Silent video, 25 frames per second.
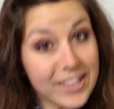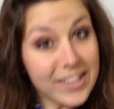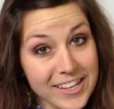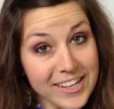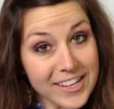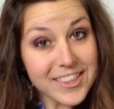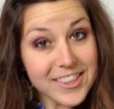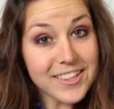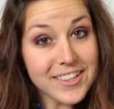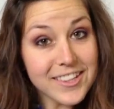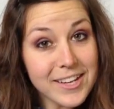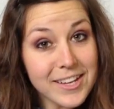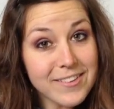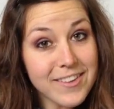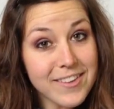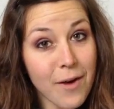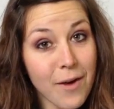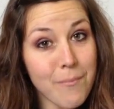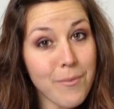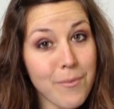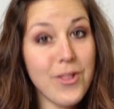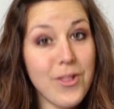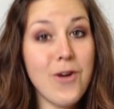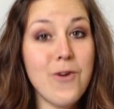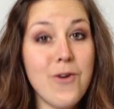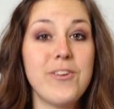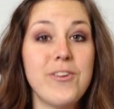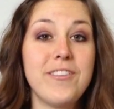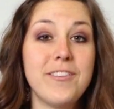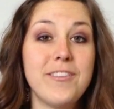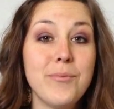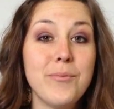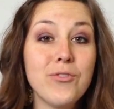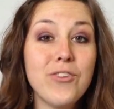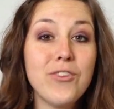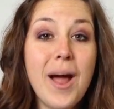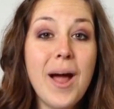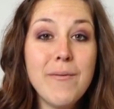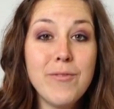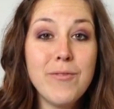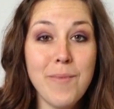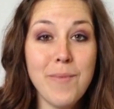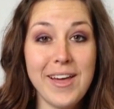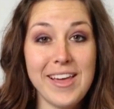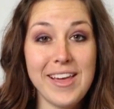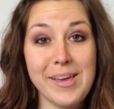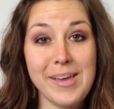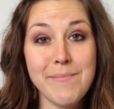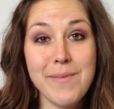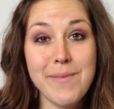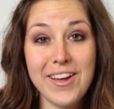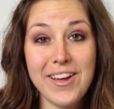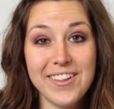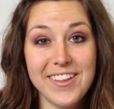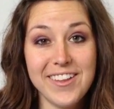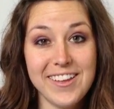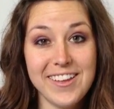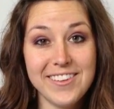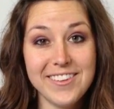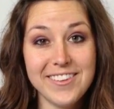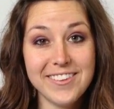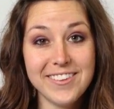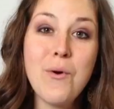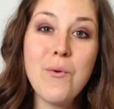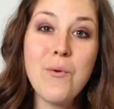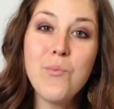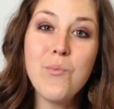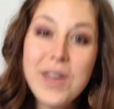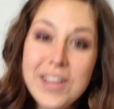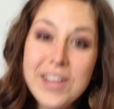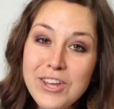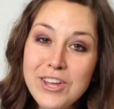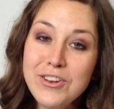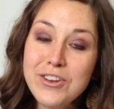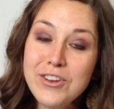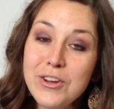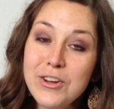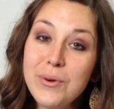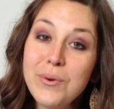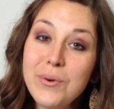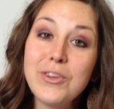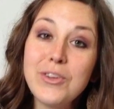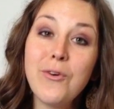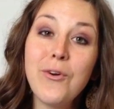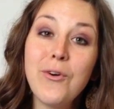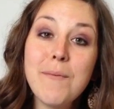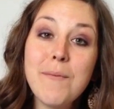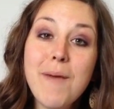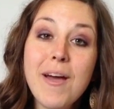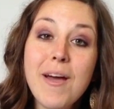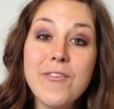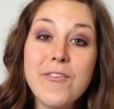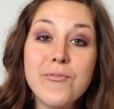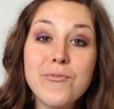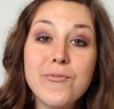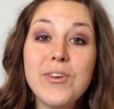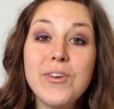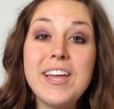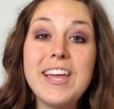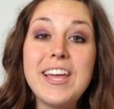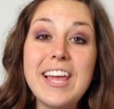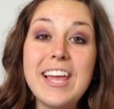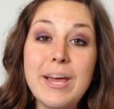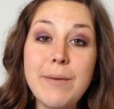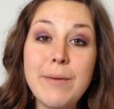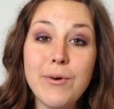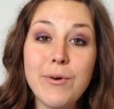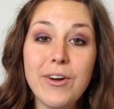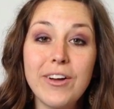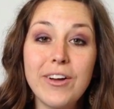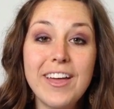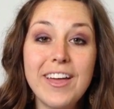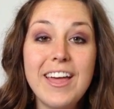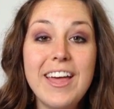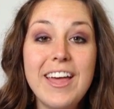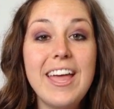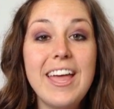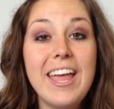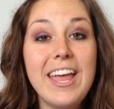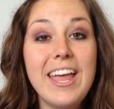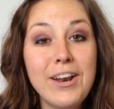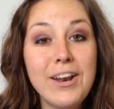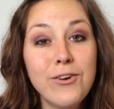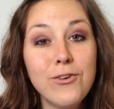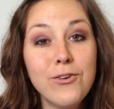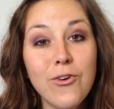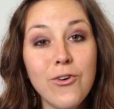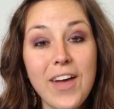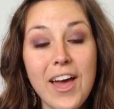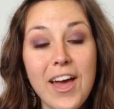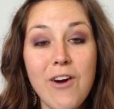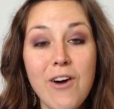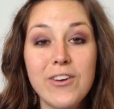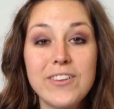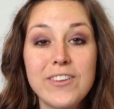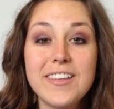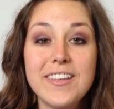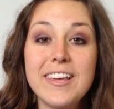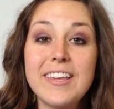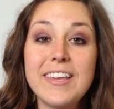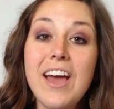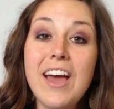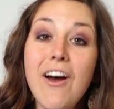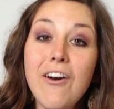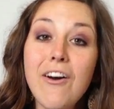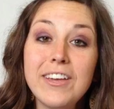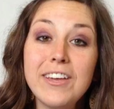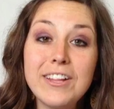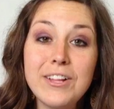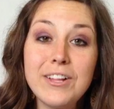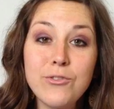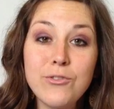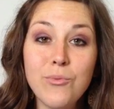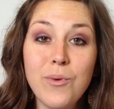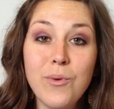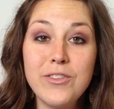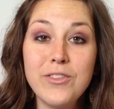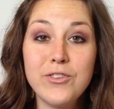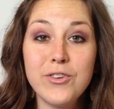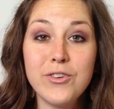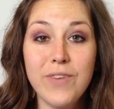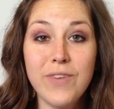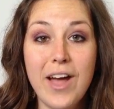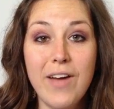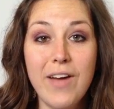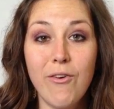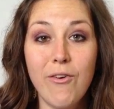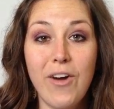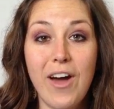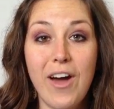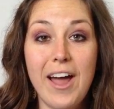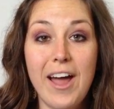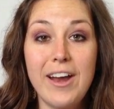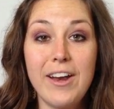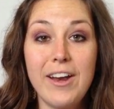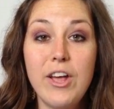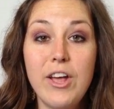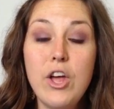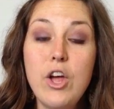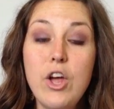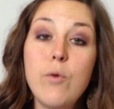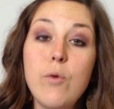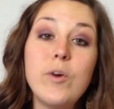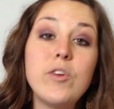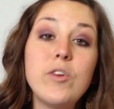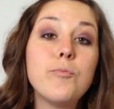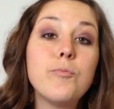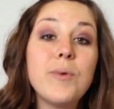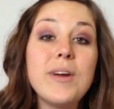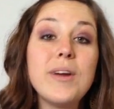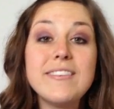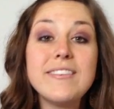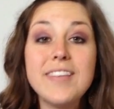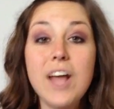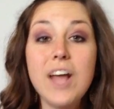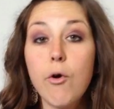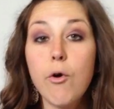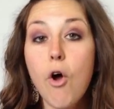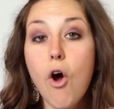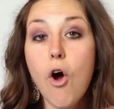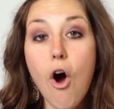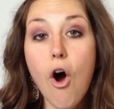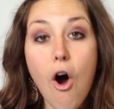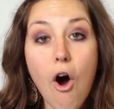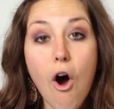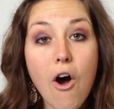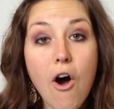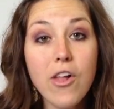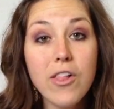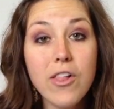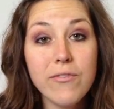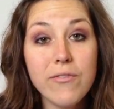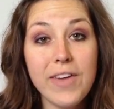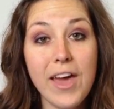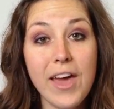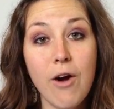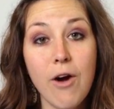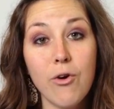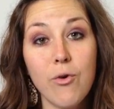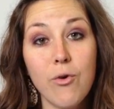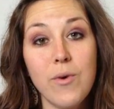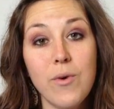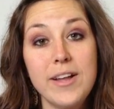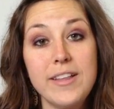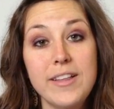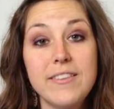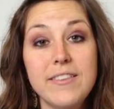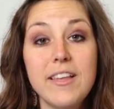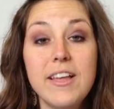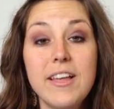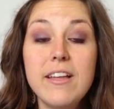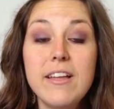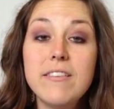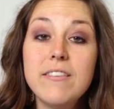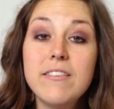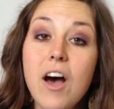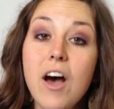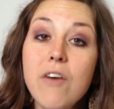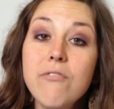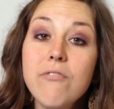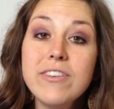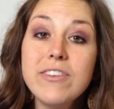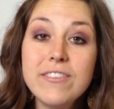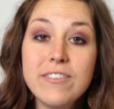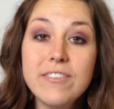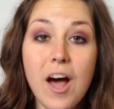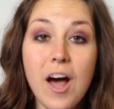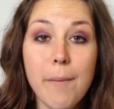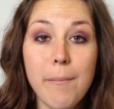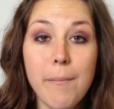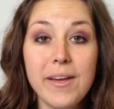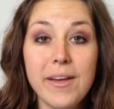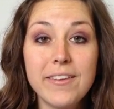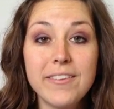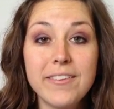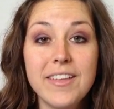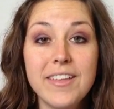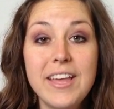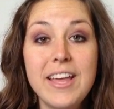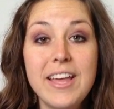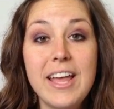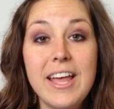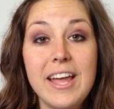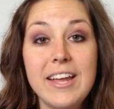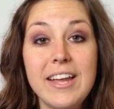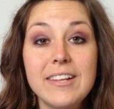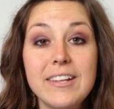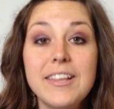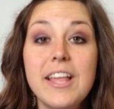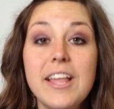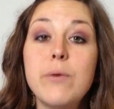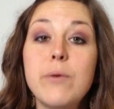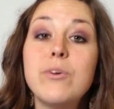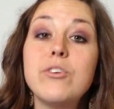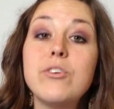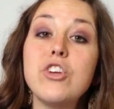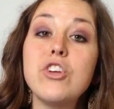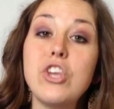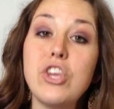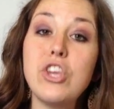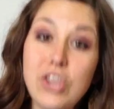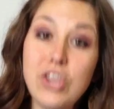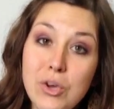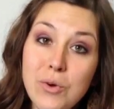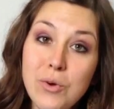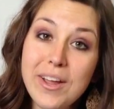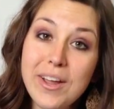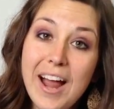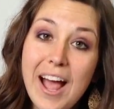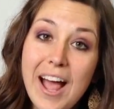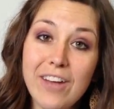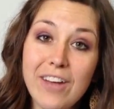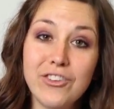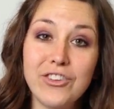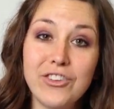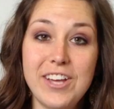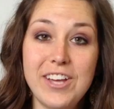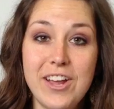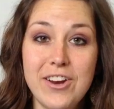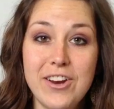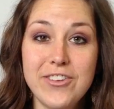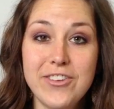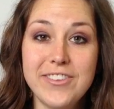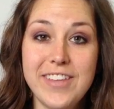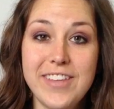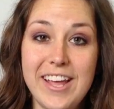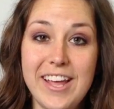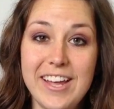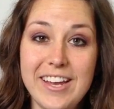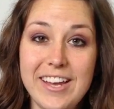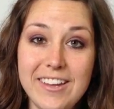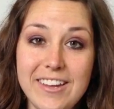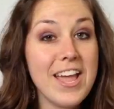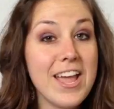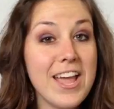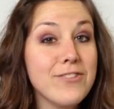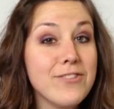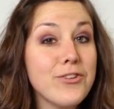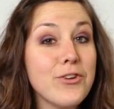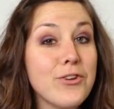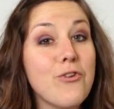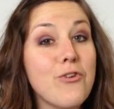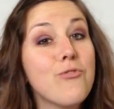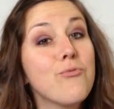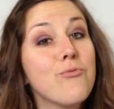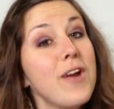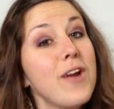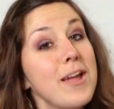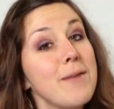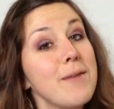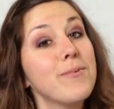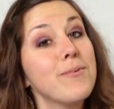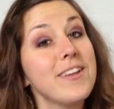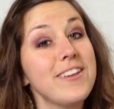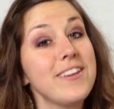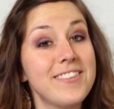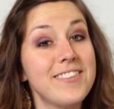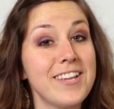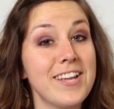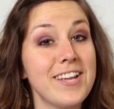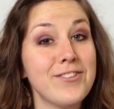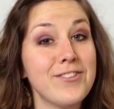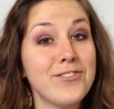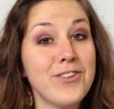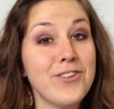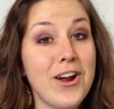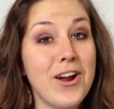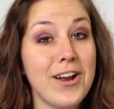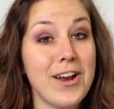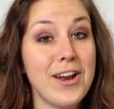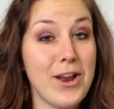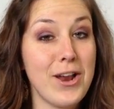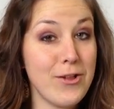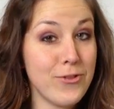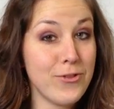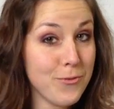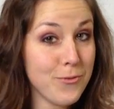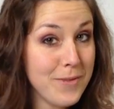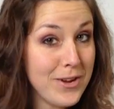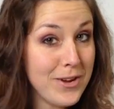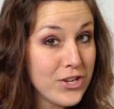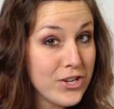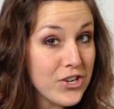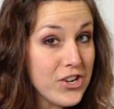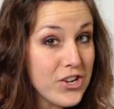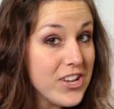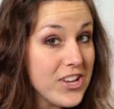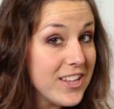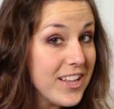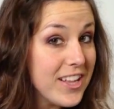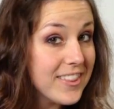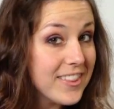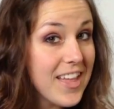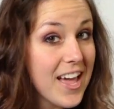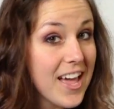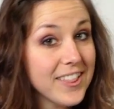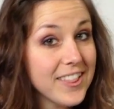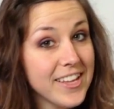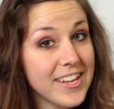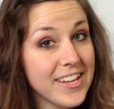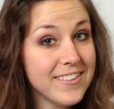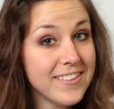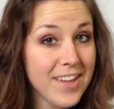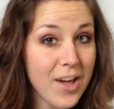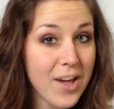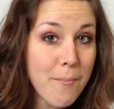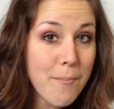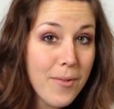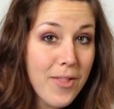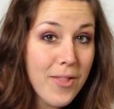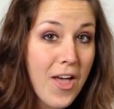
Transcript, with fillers: click the link down below to subscribe to my email list. When you do, you'll get my free ebook, Integral Calc's Calculus 1 Survival Guide, which breaks down all of Calc 1's toughest topics into language you can actually understand. It's a great place to get started, so make sure you click that link down